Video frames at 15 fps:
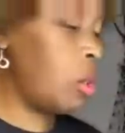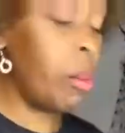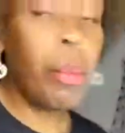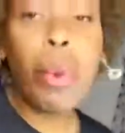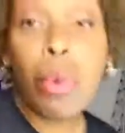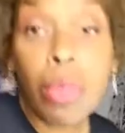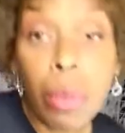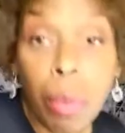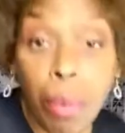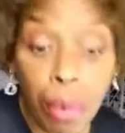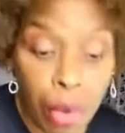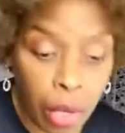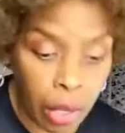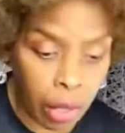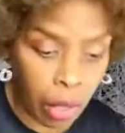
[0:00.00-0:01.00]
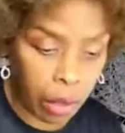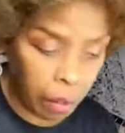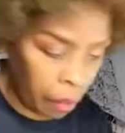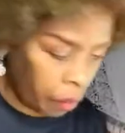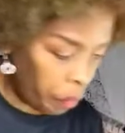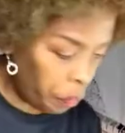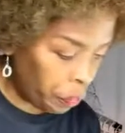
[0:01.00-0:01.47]
are both pretty good
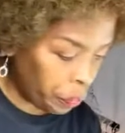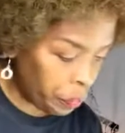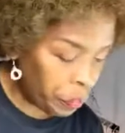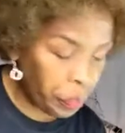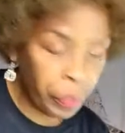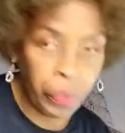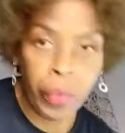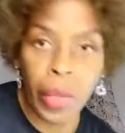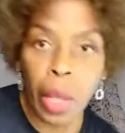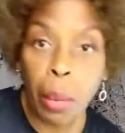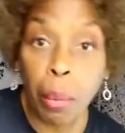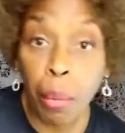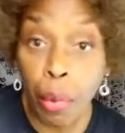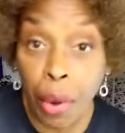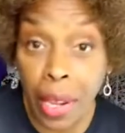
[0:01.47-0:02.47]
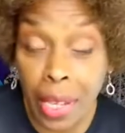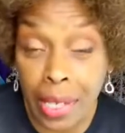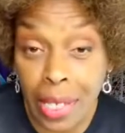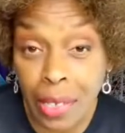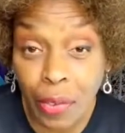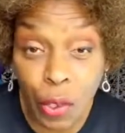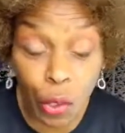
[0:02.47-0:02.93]

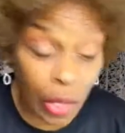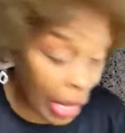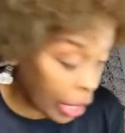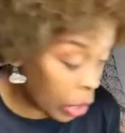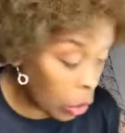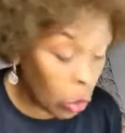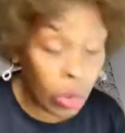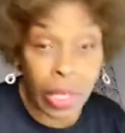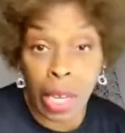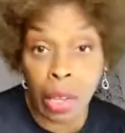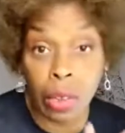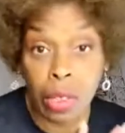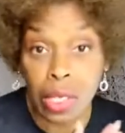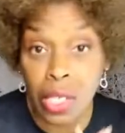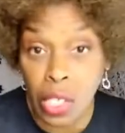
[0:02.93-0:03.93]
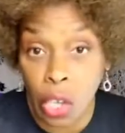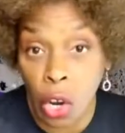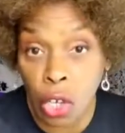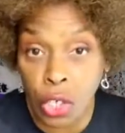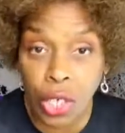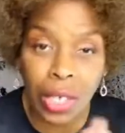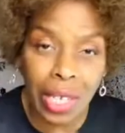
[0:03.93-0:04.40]
brands if you like gold. Now the
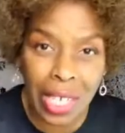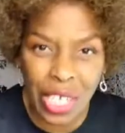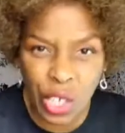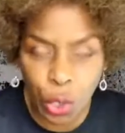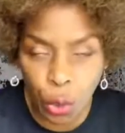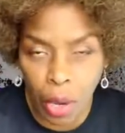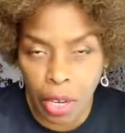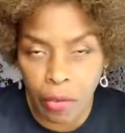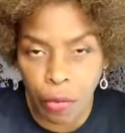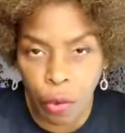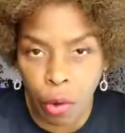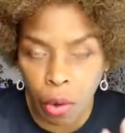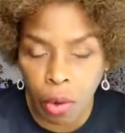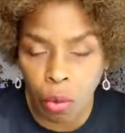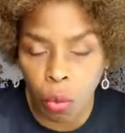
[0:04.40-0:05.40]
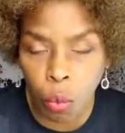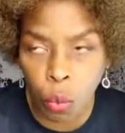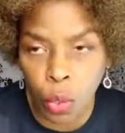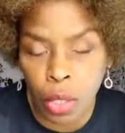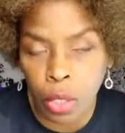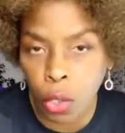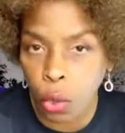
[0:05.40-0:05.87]
Sargent is great for
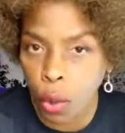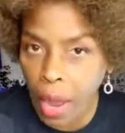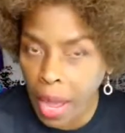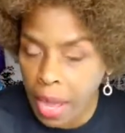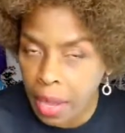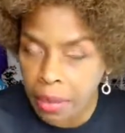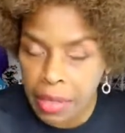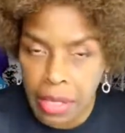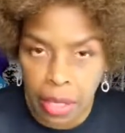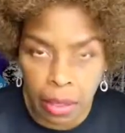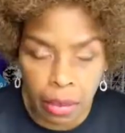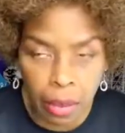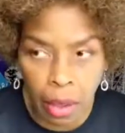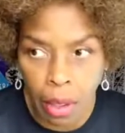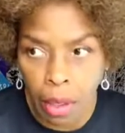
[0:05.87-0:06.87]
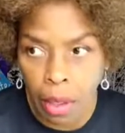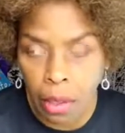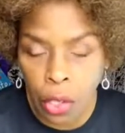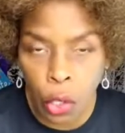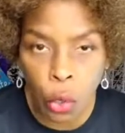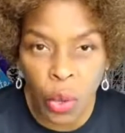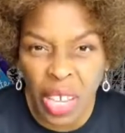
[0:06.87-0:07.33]
wooden crafts and
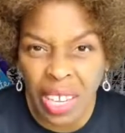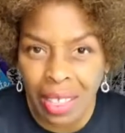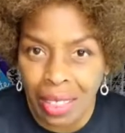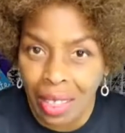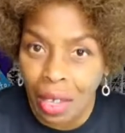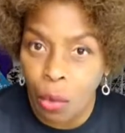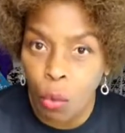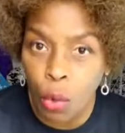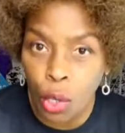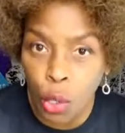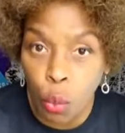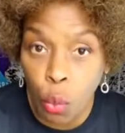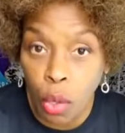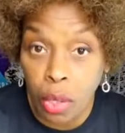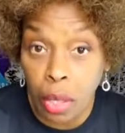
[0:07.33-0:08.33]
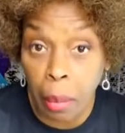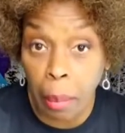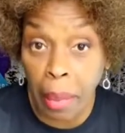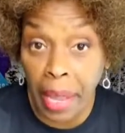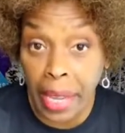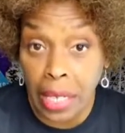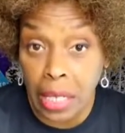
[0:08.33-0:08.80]
anything where you want the
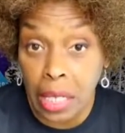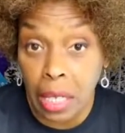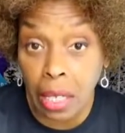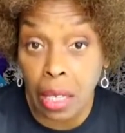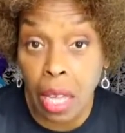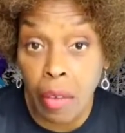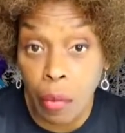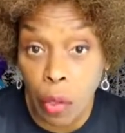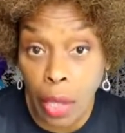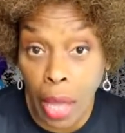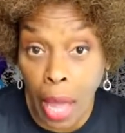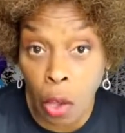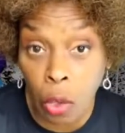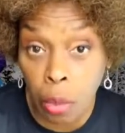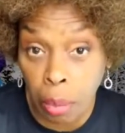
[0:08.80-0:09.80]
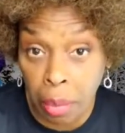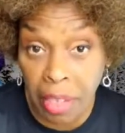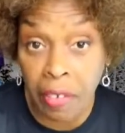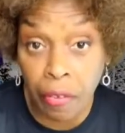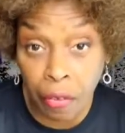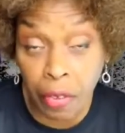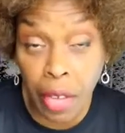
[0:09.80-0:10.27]
paint to level out and be
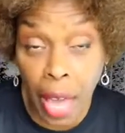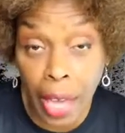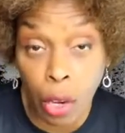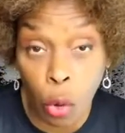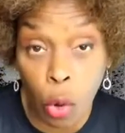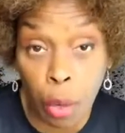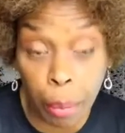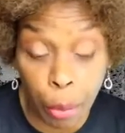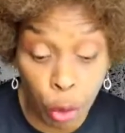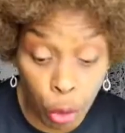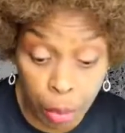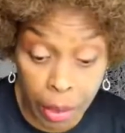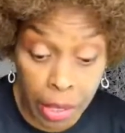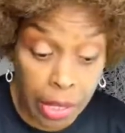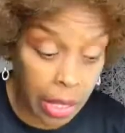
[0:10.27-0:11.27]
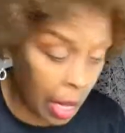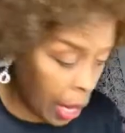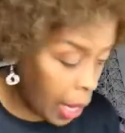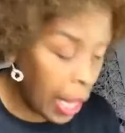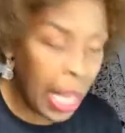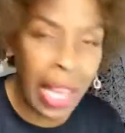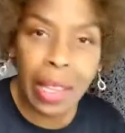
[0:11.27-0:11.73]
flat on purpose.
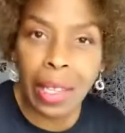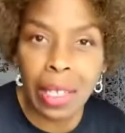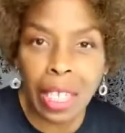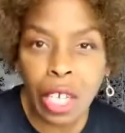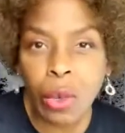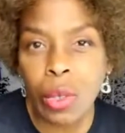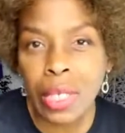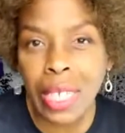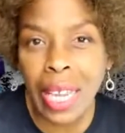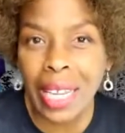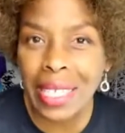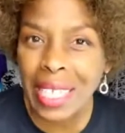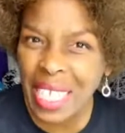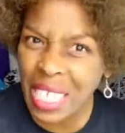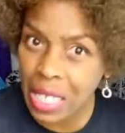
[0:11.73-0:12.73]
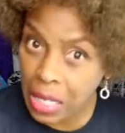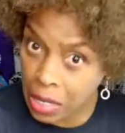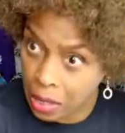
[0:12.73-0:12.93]
And the Liquitex is